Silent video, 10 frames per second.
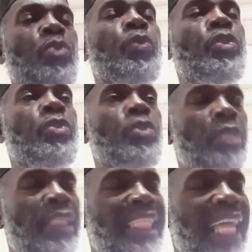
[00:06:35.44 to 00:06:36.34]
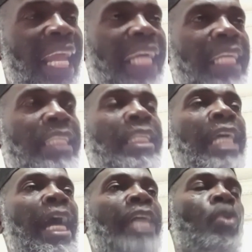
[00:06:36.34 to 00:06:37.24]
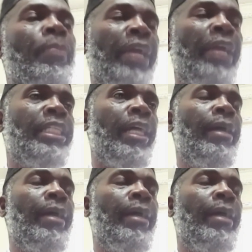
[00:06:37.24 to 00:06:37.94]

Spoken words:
to select the Hajj operator.